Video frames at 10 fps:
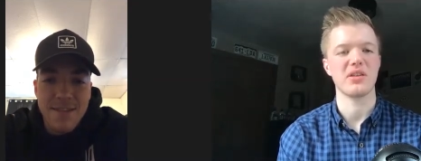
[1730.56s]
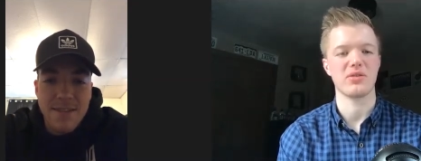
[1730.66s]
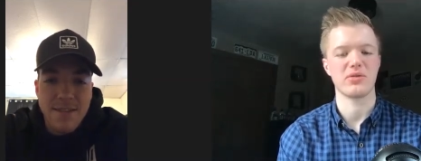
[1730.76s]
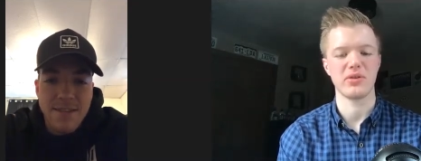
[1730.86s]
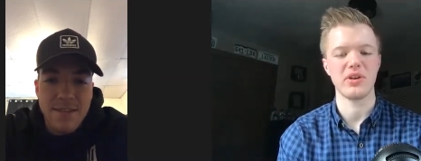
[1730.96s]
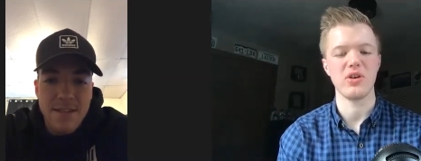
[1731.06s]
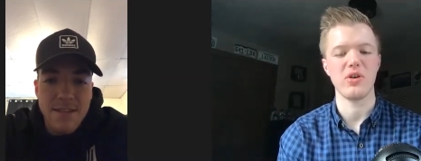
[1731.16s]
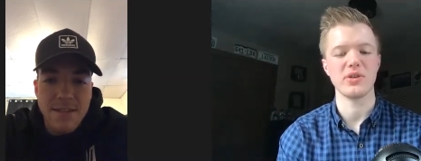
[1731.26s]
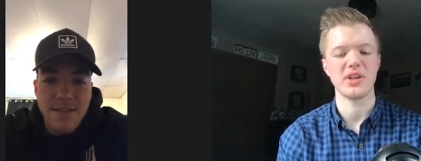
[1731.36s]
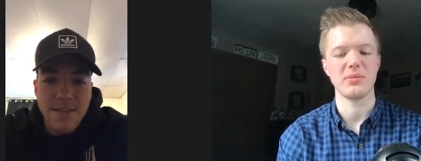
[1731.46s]
Speaker 1: a three
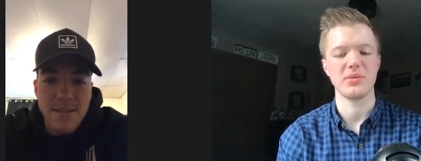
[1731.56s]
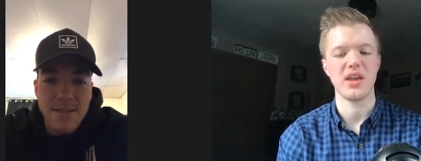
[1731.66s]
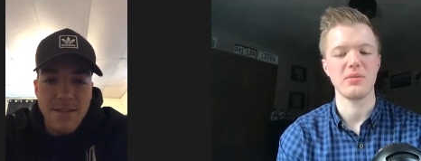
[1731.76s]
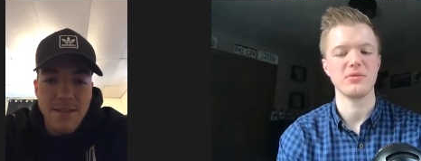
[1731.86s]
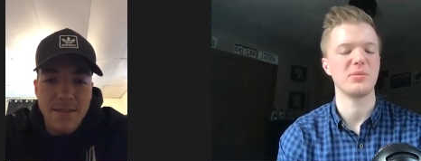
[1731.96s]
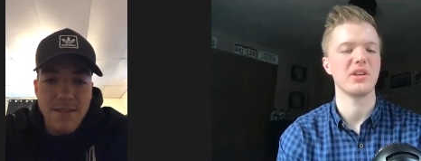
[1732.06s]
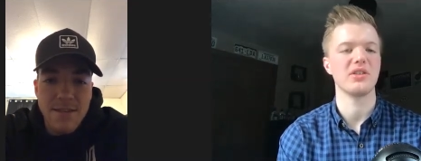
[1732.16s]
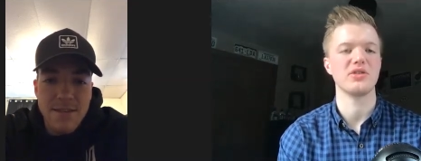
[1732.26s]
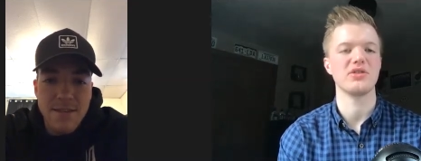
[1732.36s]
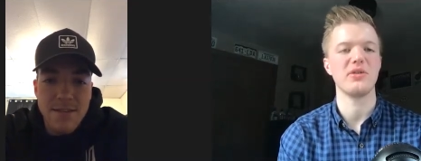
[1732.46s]
overtime game?
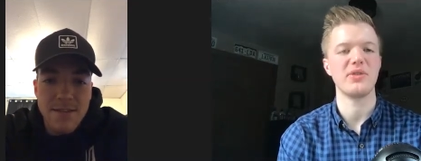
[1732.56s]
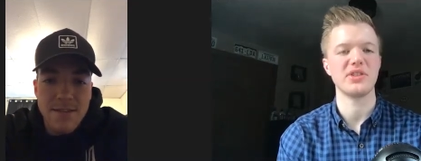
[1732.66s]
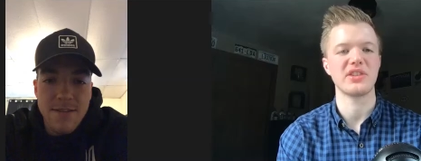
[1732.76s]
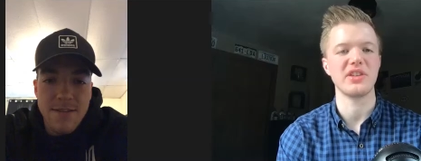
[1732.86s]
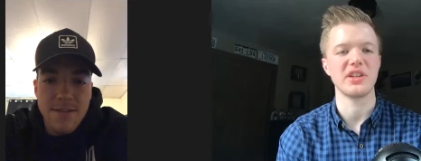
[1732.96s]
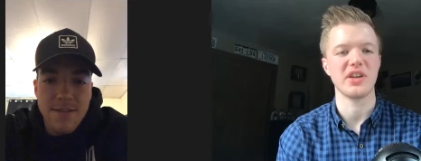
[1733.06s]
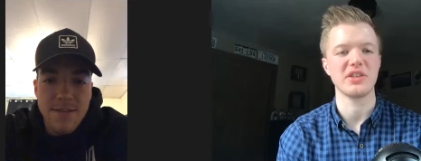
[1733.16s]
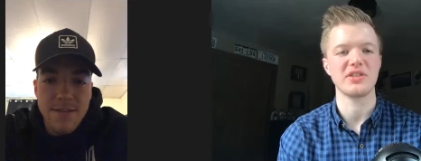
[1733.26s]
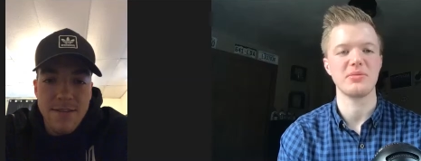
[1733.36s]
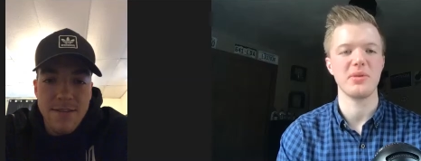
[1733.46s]
Because you're so physically
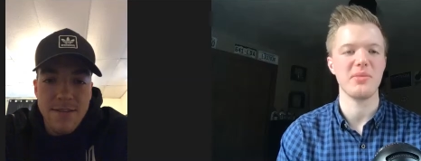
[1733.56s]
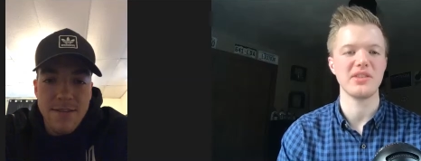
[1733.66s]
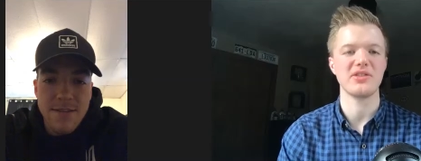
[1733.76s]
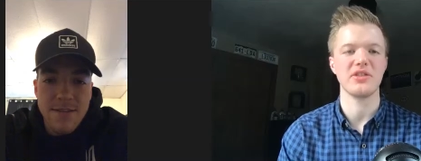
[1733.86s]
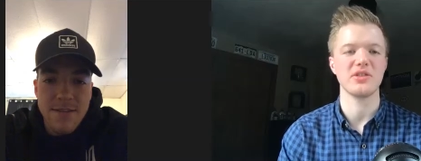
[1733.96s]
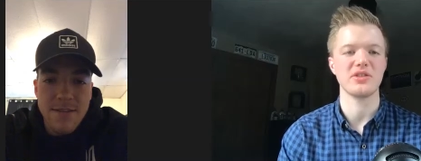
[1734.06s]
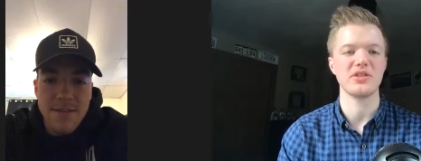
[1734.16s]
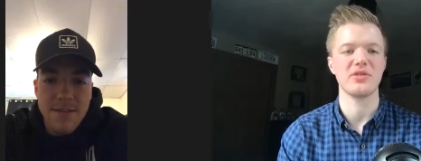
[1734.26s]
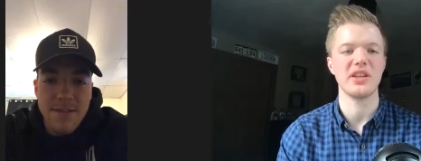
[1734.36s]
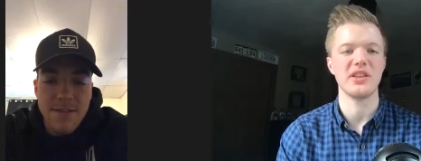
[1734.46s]
exhausted, but mentally you're
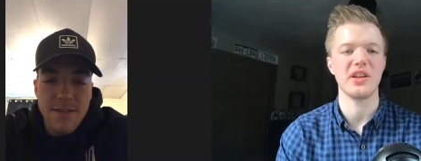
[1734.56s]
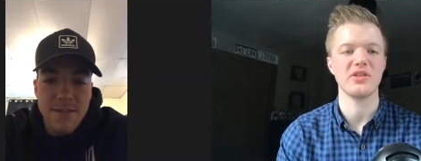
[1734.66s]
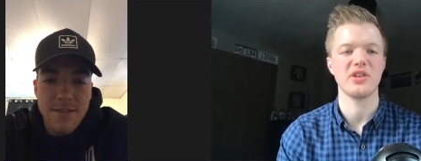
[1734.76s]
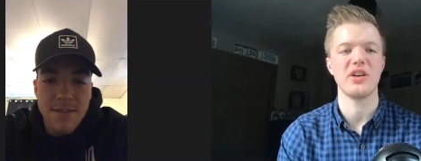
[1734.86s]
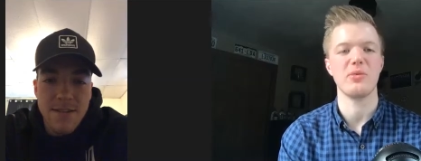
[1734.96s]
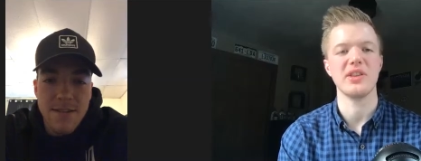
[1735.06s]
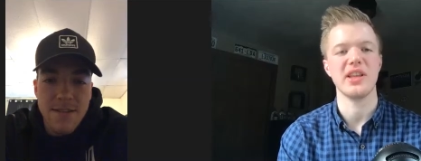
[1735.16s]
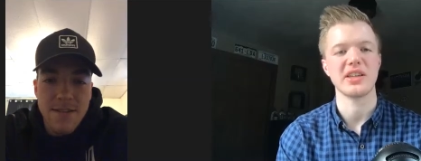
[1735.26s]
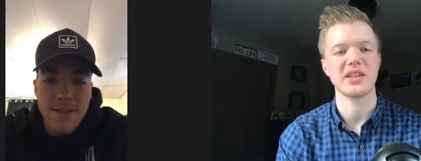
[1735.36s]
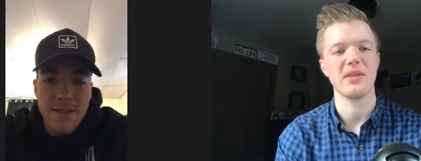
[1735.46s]
still right there trying to win
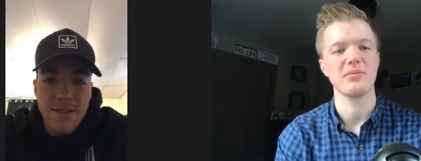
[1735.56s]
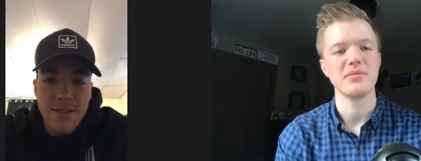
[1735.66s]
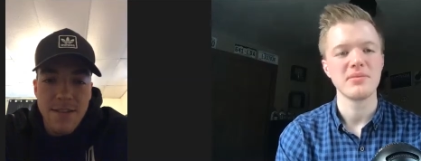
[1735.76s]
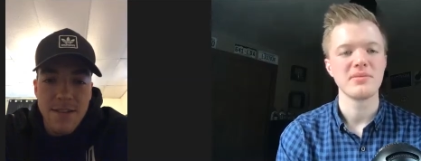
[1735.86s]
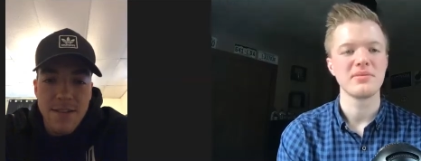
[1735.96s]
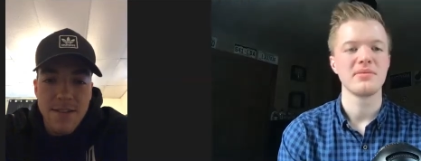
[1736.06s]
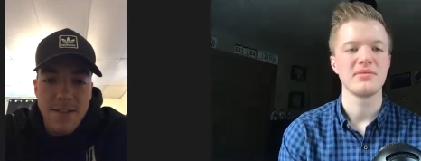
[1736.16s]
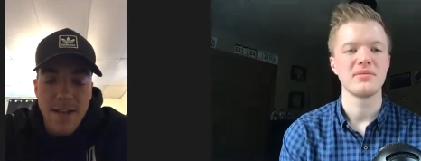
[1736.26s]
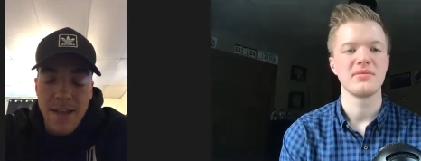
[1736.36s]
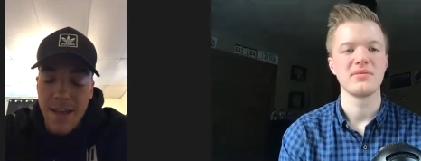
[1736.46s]
that game.
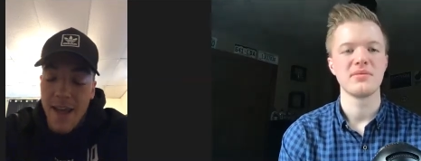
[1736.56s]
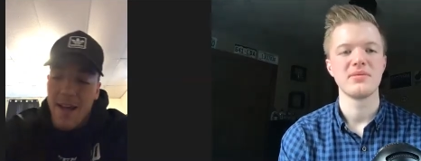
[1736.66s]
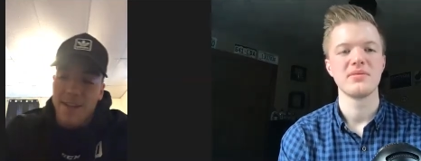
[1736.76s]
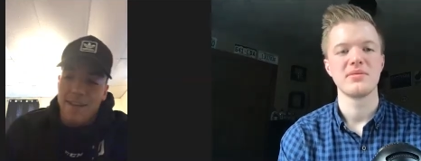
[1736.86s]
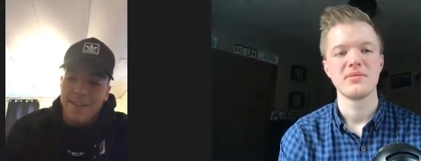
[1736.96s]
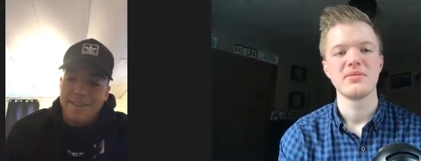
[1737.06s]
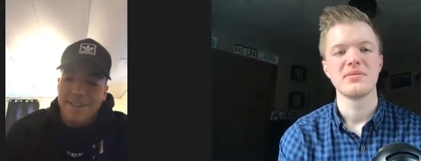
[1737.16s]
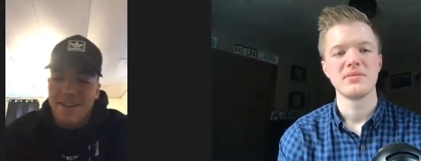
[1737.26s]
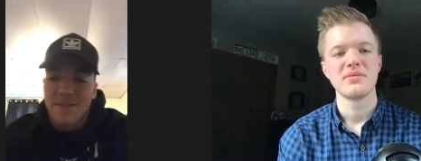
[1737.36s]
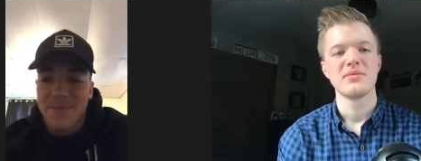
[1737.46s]
Speaker 2: Yeah, it's
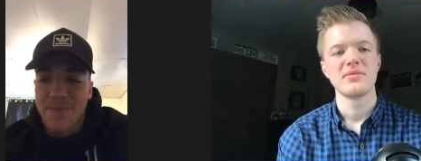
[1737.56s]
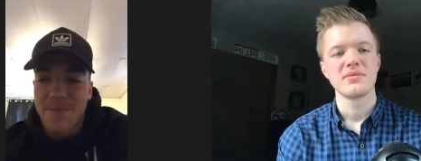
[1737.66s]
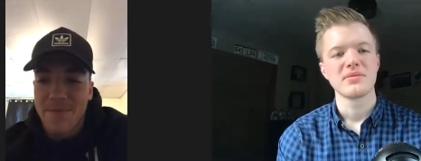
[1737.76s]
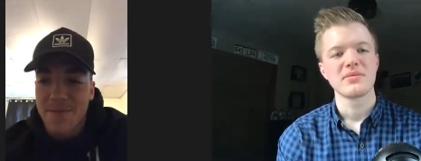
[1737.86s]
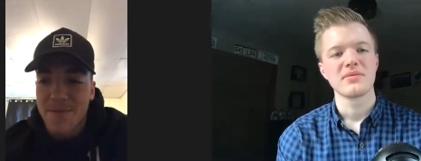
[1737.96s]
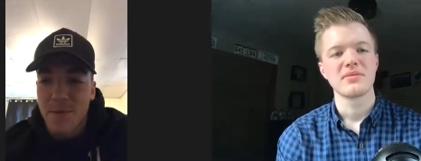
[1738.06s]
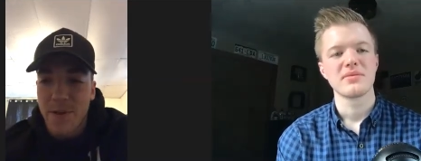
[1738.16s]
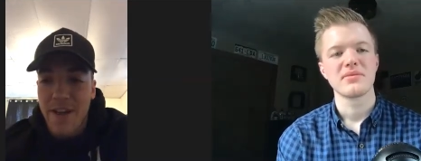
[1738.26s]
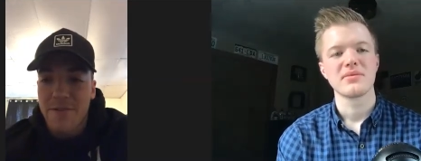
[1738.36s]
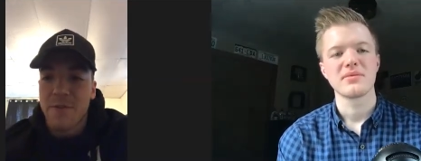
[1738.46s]
um,
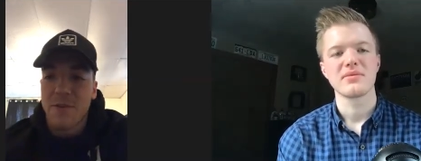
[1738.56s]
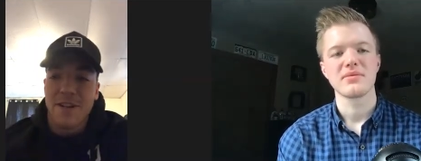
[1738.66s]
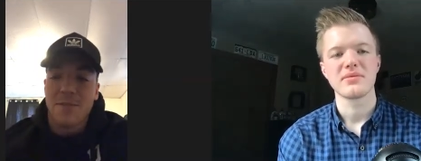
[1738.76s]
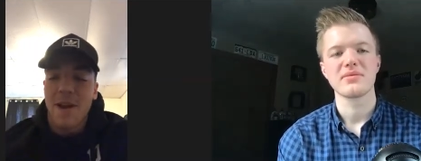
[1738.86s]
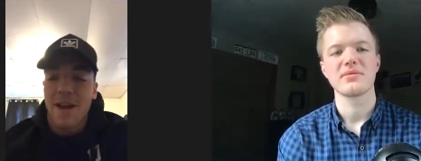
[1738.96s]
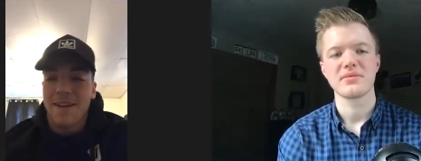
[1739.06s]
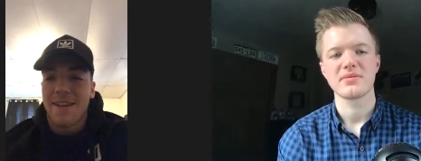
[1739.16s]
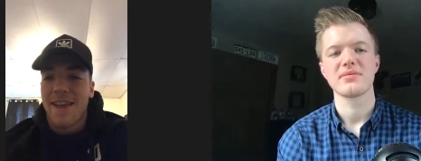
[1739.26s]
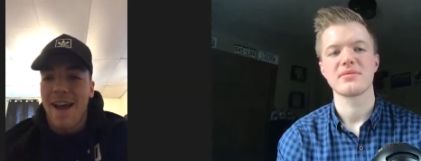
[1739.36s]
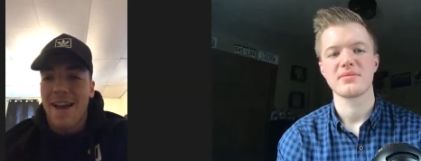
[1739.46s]
we definitely weren't
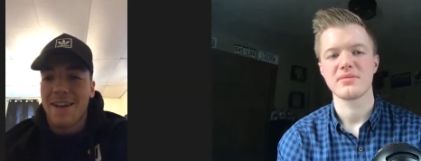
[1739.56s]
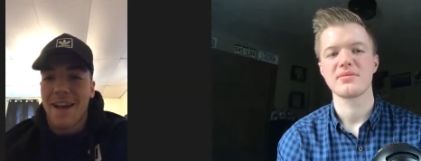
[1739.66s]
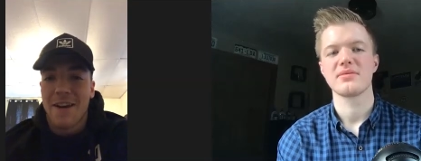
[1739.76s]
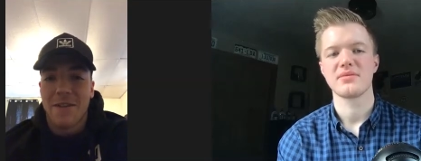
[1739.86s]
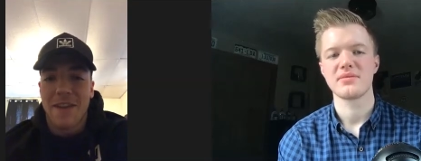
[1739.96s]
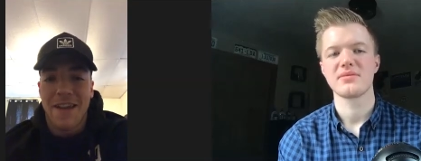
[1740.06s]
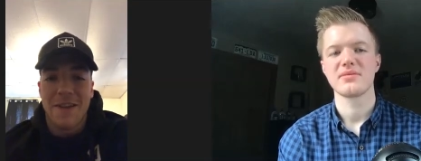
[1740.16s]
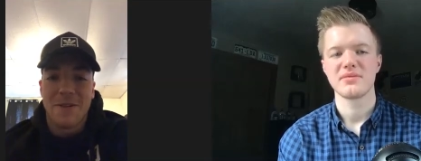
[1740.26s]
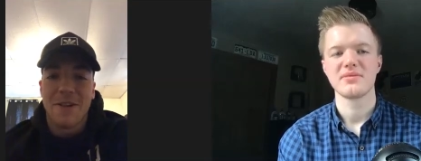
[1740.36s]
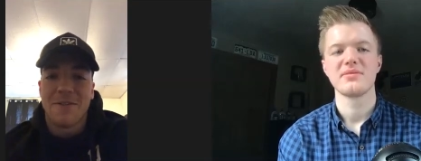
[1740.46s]
expecting that, and I don't think
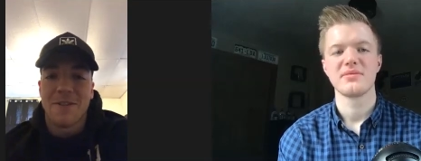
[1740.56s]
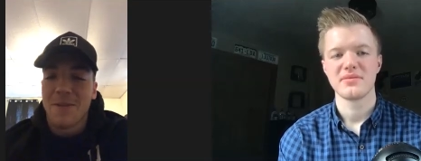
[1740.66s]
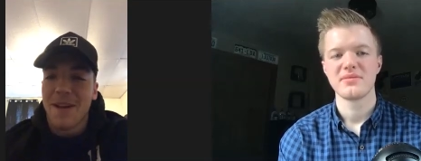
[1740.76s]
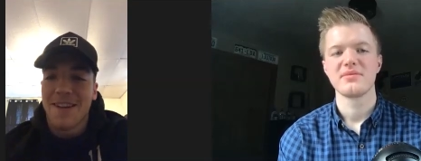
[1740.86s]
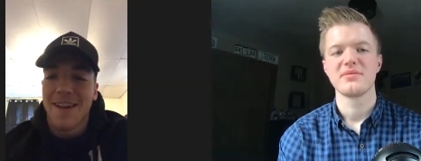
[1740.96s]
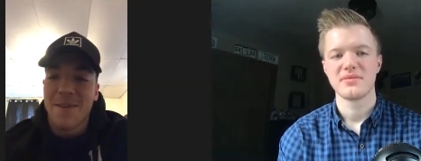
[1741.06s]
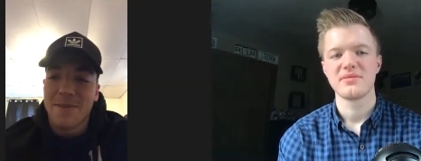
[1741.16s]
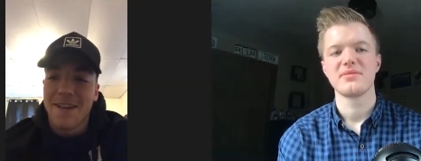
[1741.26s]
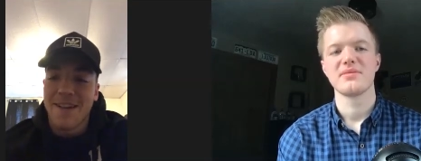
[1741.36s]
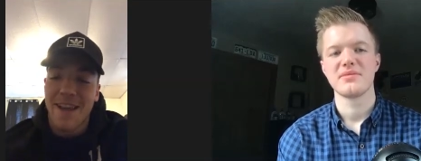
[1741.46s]
anyone could have expected that.
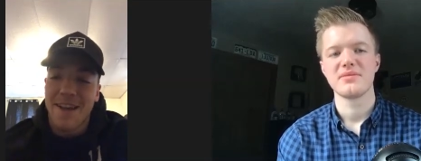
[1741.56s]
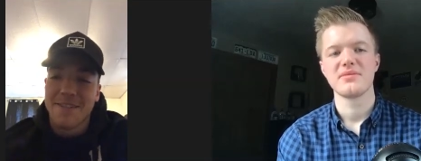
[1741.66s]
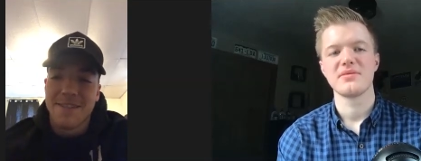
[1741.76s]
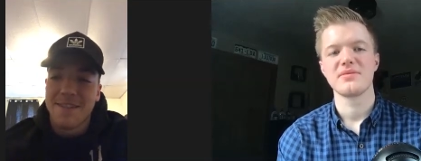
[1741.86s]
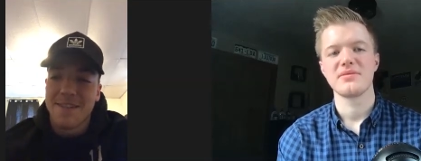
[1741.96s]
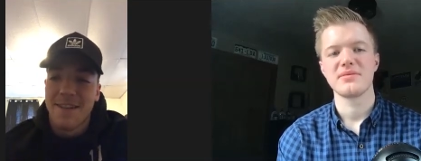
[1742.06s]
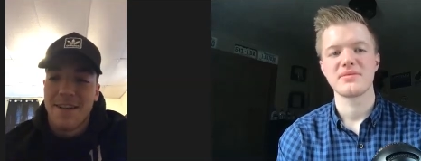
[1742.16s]
But that was